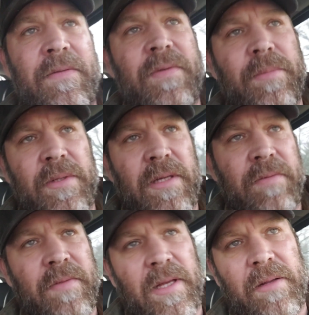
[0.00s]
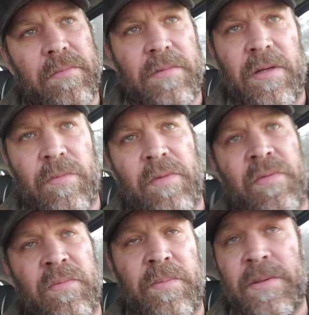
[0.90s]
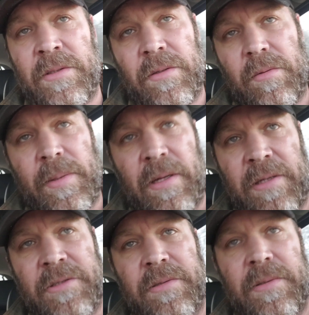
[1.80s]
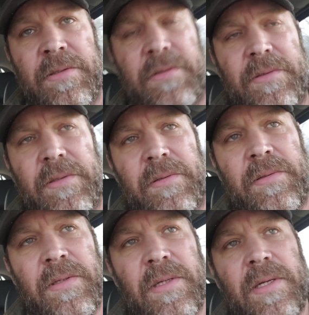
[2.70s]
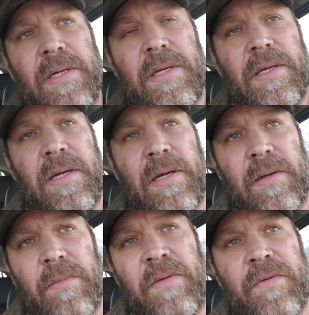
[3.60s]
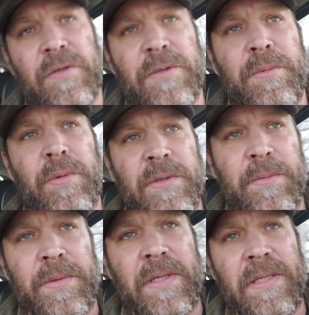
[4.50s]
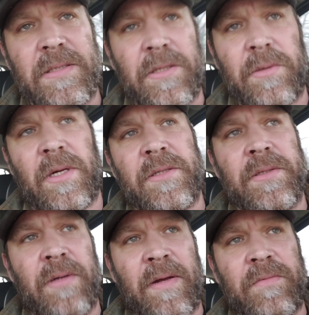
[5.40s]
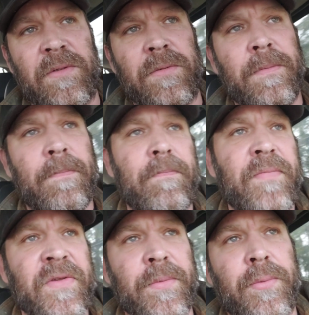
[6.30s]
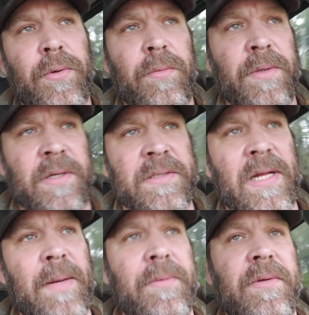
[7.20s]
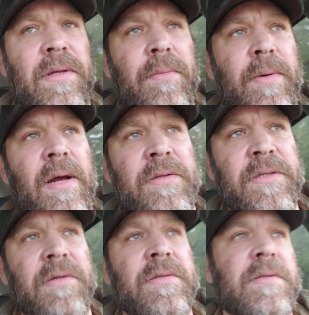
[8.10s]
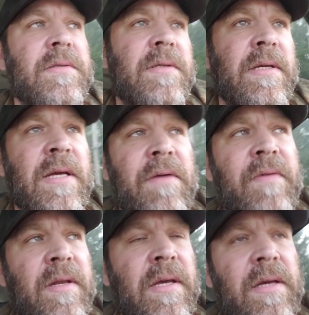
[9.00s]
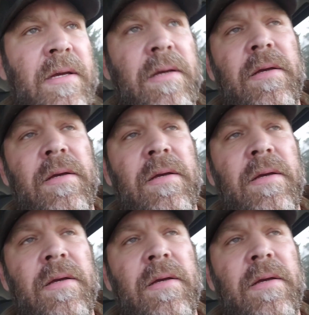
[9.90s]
If you believe that what we've been told about history is true, if you support the police, then you also have to support what the Gestapo did, the brown shirts and KVD,